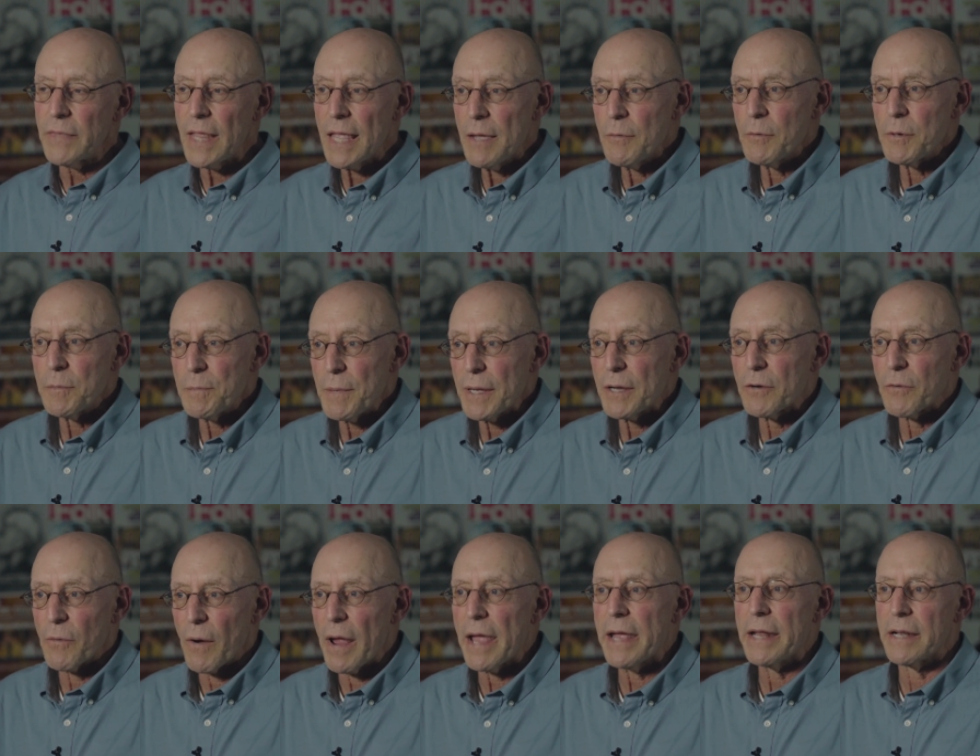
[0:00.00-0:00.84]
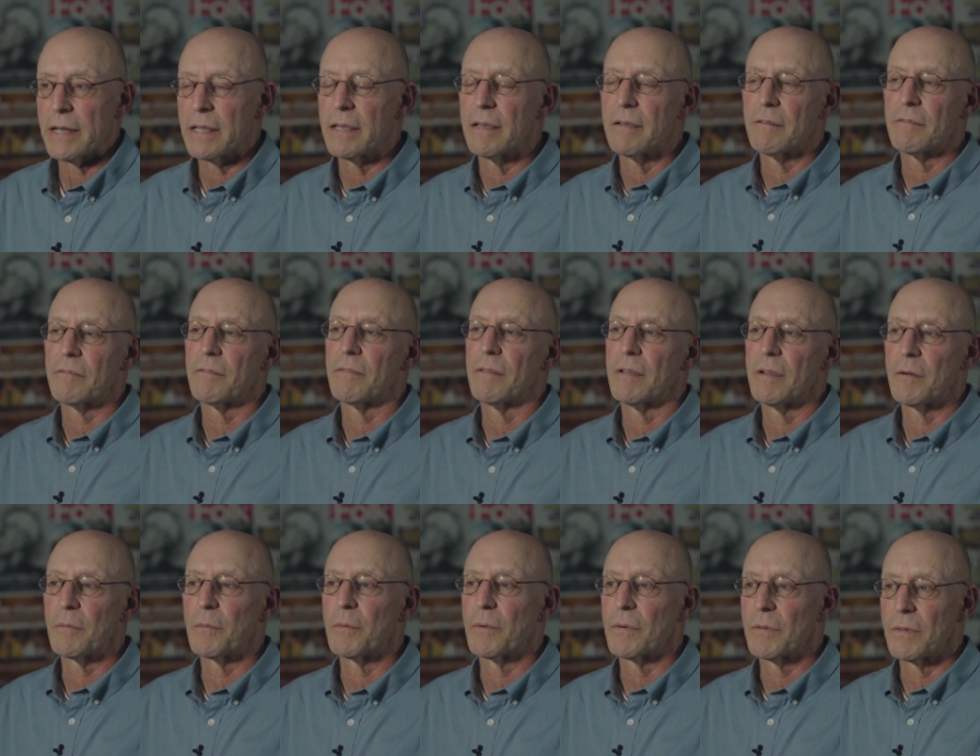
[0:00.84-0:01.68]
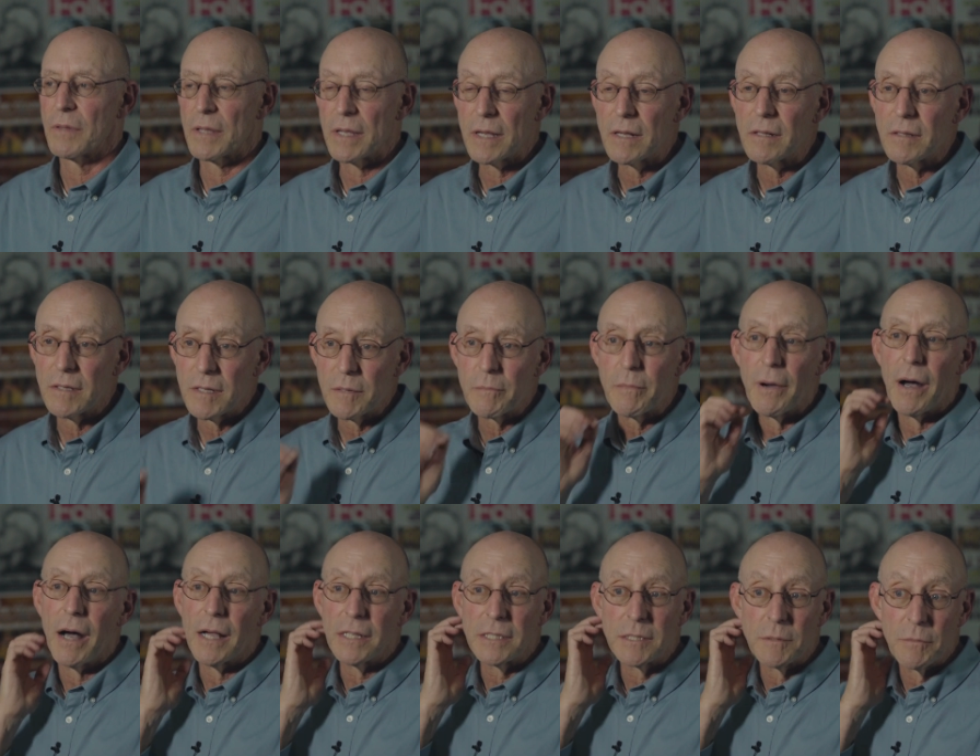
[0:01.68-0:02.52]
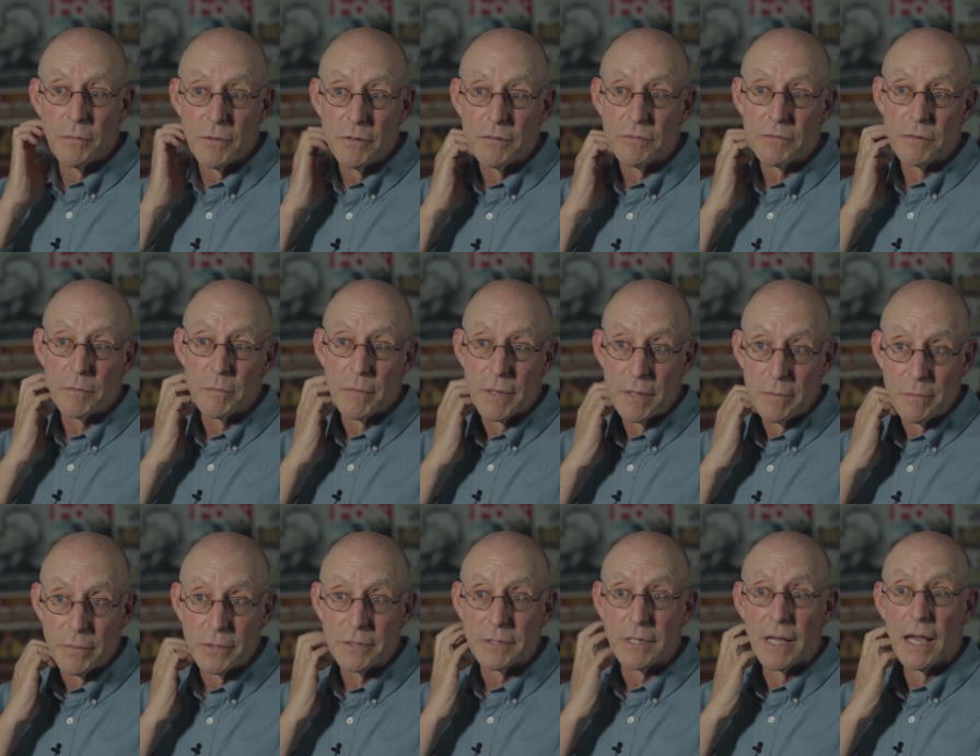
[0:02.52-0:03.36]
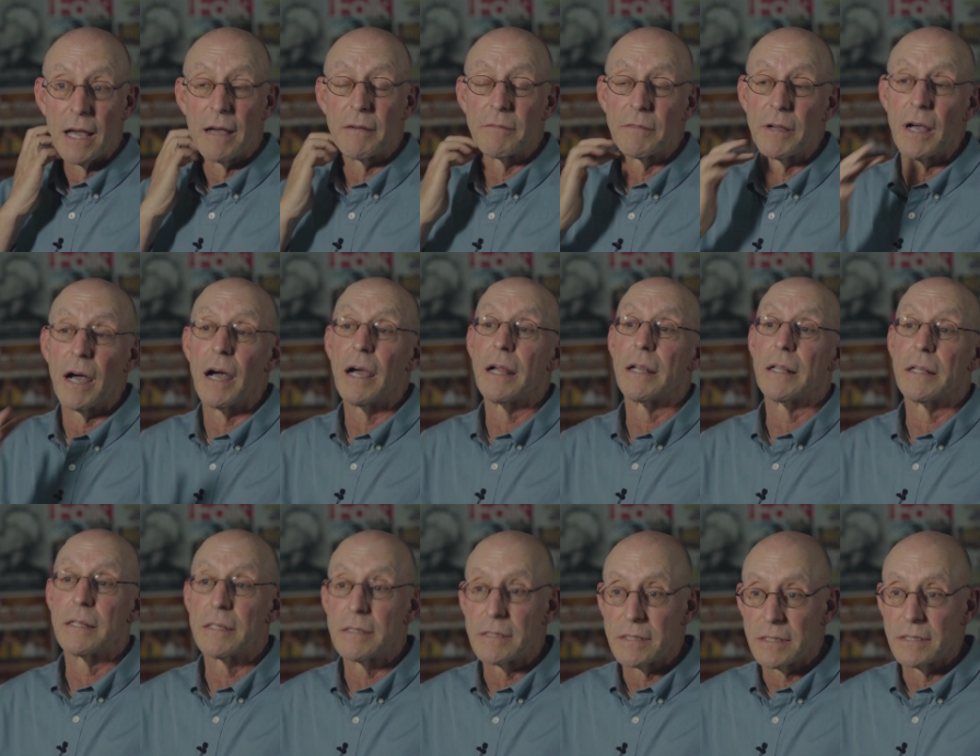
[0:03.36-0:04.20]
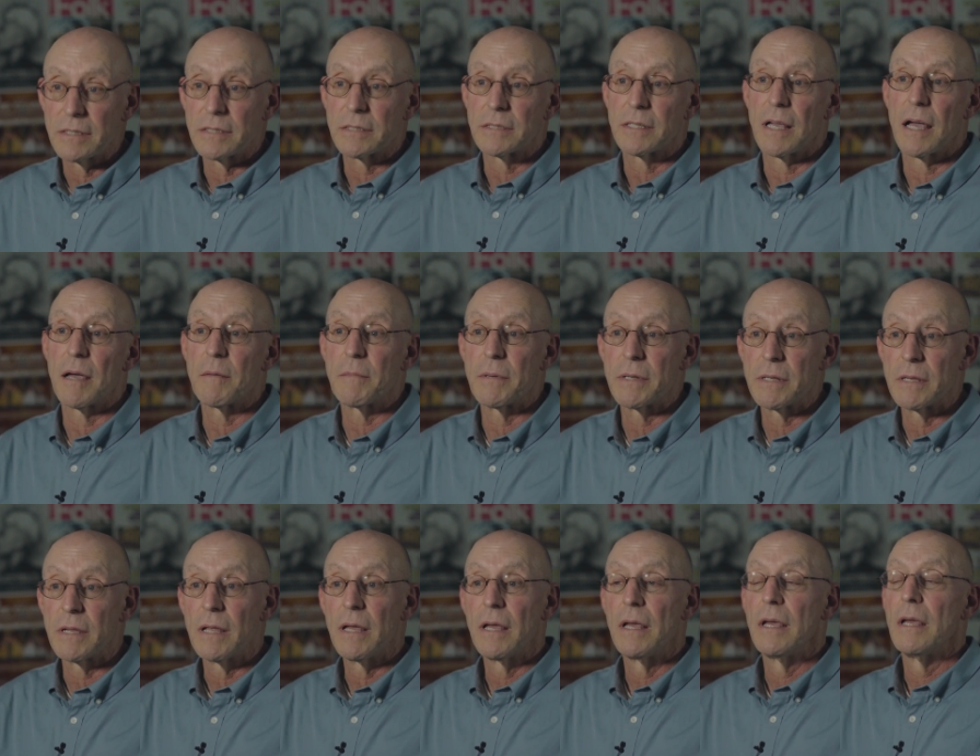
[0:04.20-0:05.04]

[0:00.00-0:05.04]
it would be great if it were legally possible for people to have guided psilocybin